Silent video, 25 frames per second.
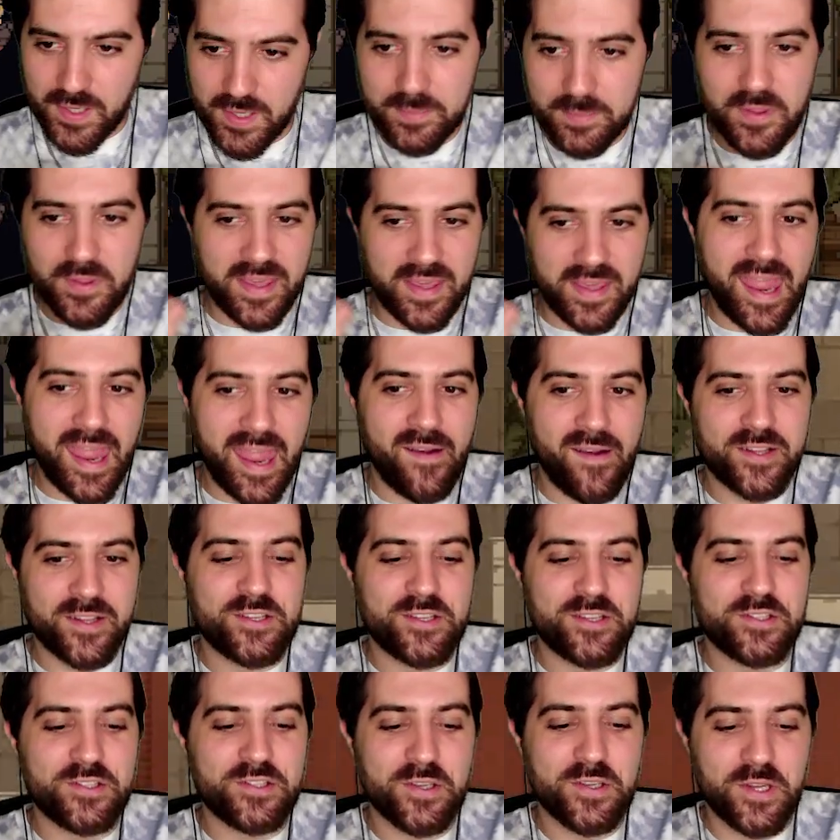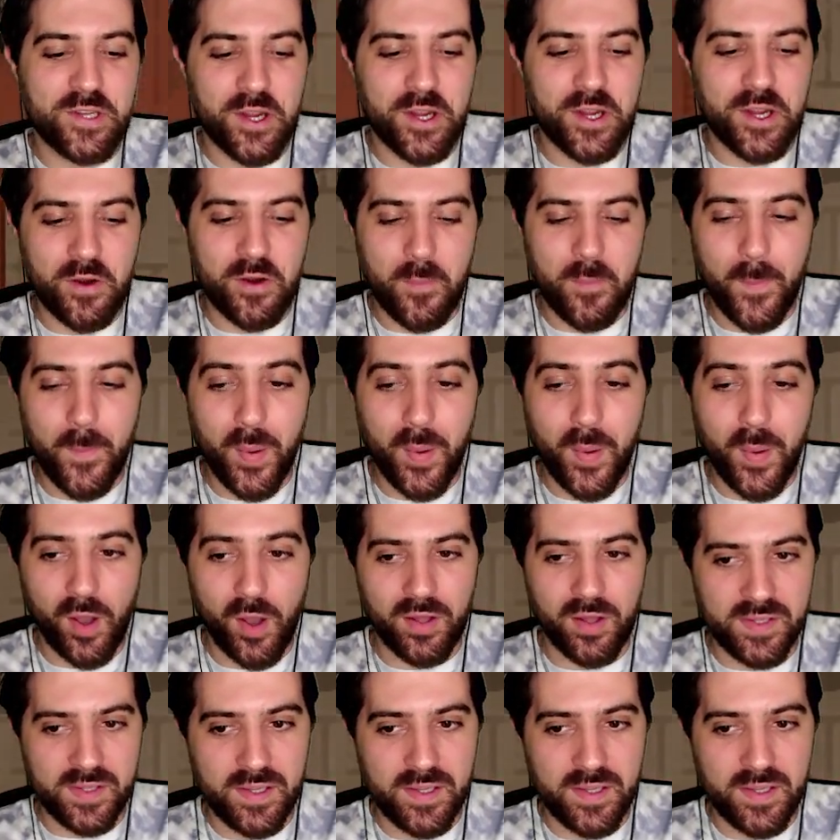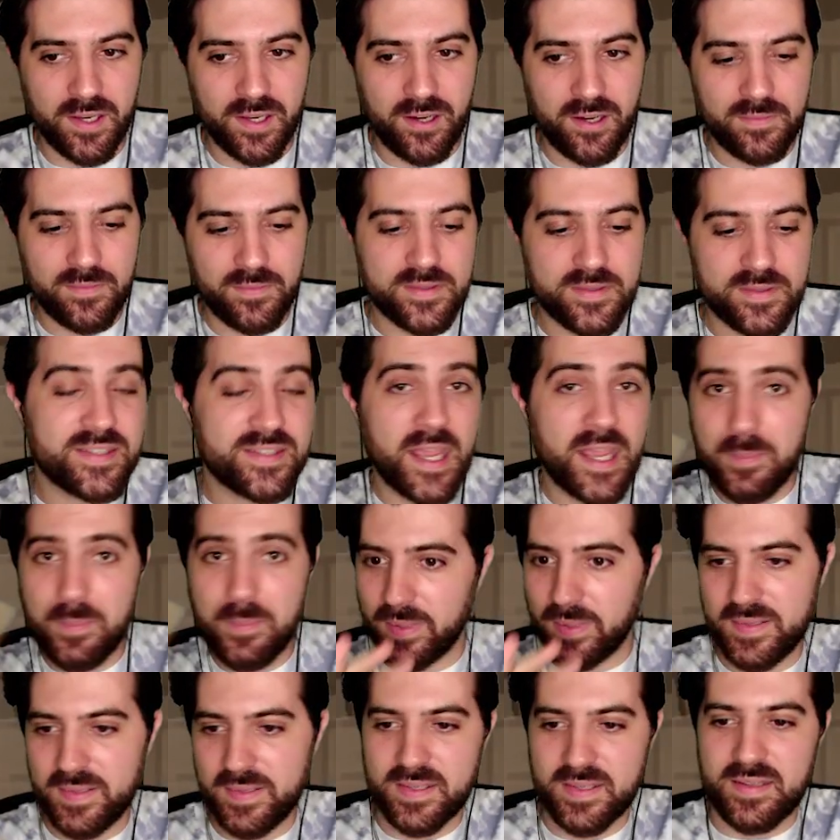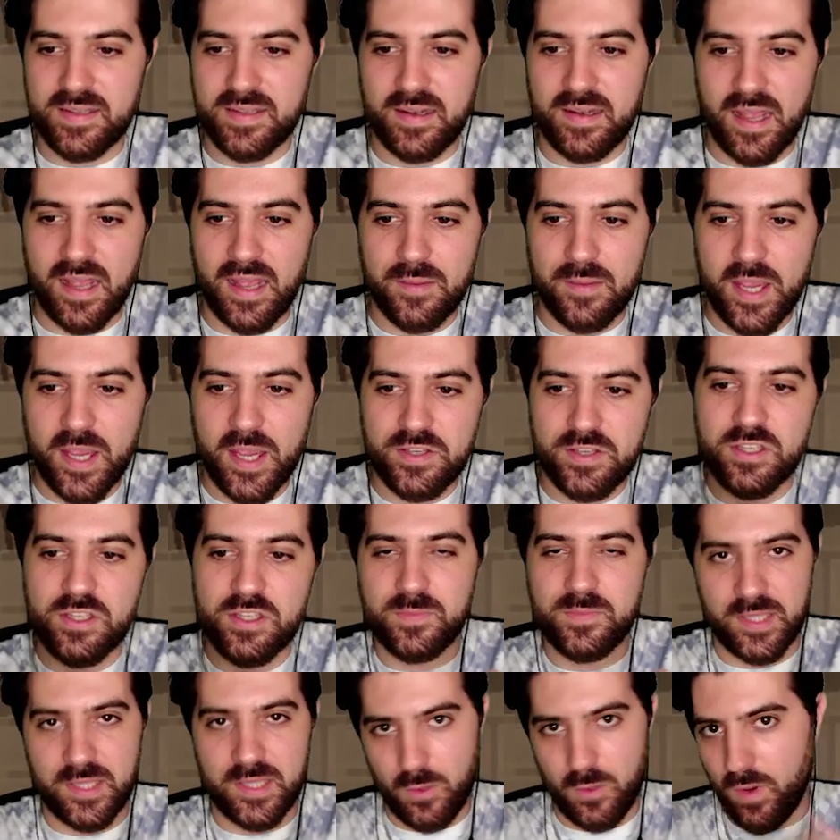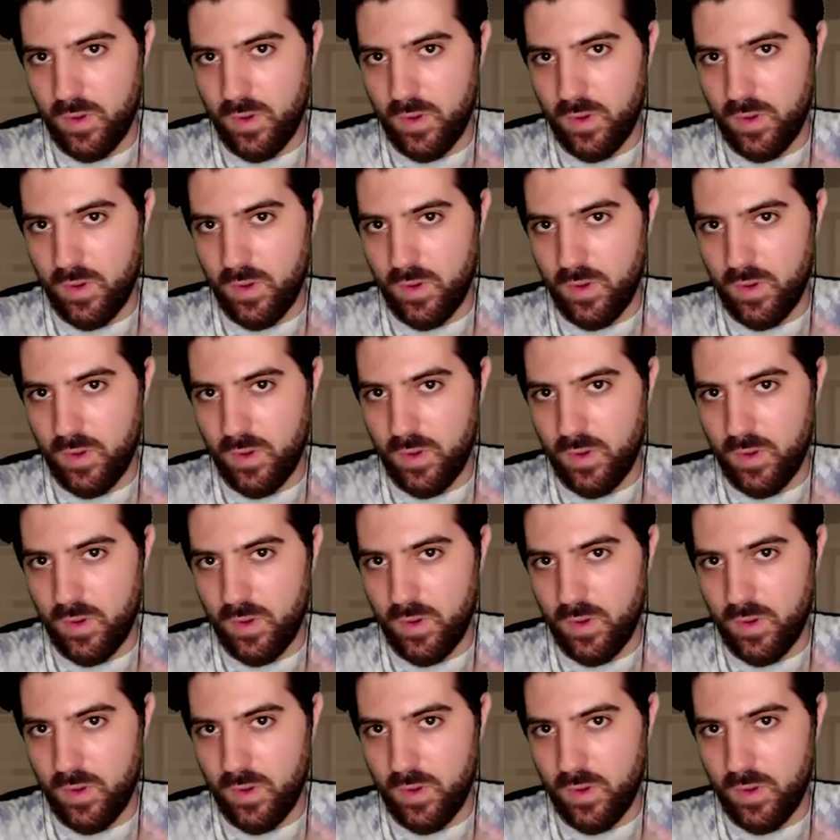Come to the Character Studio pod here, same place as in the animations, but the